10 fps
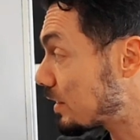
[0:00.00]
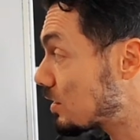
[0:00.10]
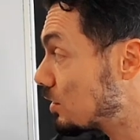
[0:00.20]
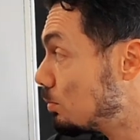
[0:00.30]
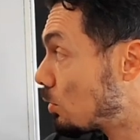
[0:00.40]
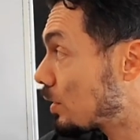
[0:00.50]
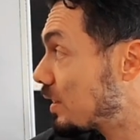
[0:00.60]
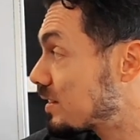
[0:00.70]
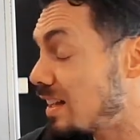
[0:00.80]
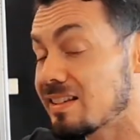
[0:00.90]
not to do more
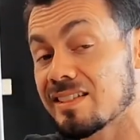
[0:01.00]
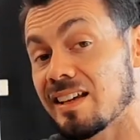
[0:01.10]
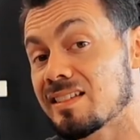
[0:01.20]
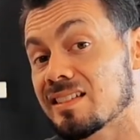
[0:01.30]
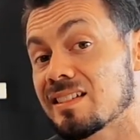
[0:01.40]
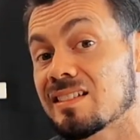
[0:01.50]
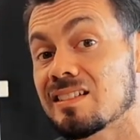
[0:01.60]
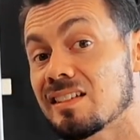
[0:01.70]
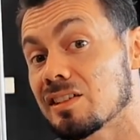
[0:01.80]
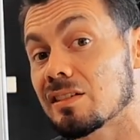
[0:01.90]
than 10 sets in a
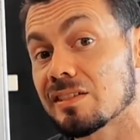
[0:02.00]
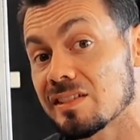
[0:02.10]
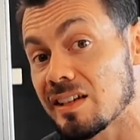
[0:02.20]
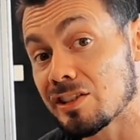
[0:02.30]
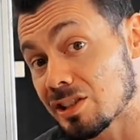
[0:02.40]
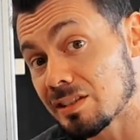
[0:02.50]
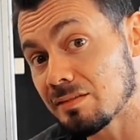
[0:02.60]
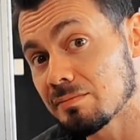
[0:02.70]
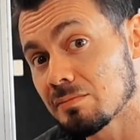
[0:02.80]
singular session.